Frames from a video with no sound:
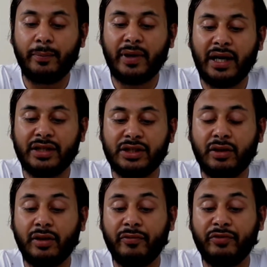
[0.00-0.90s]
and
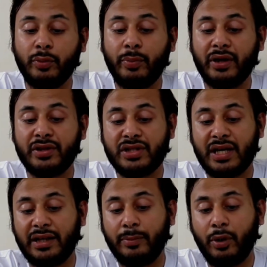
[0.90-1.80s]
a few buttons
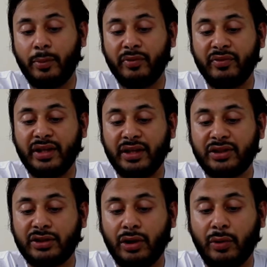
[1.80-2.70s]
at the bottom over here.
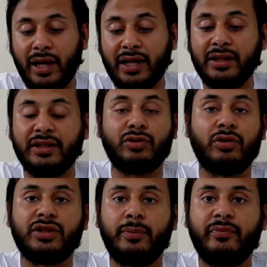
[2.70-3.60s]
So, and it's
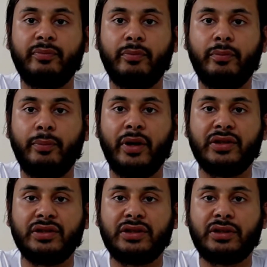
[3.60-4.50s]
got some
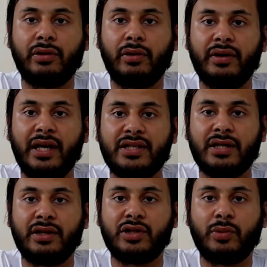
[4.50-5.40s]
buttons on that
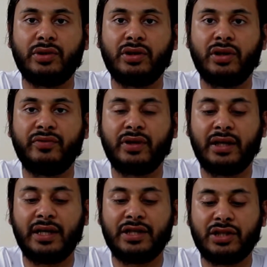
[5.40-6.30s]
side as well. I don't know if you can
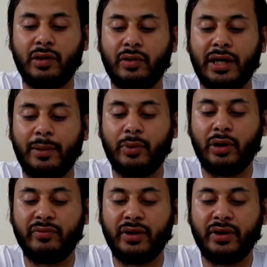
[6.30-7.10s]
catch that on the camera over